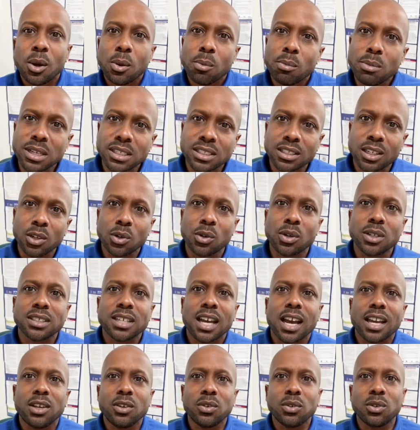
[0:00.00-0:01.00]
Miss Lewis,
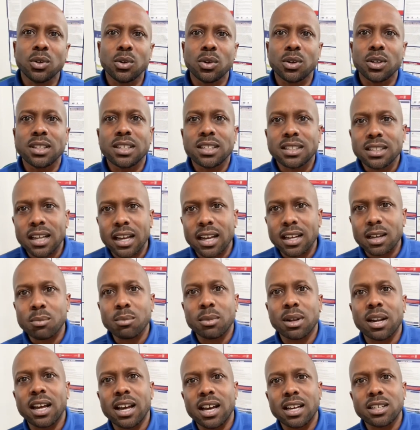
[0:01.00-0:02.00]
how you doing today?
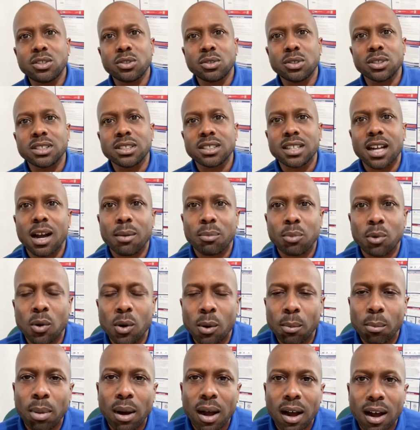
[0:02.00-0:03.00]
I'm glad you could stop
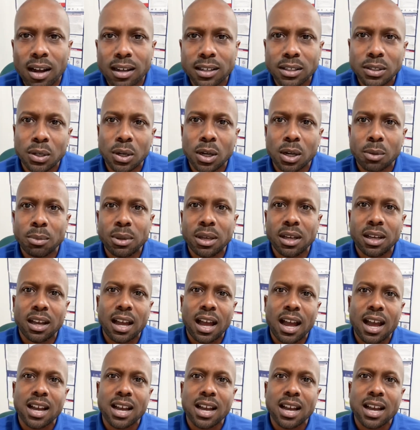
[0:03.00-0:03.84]
on by, you know what I mean?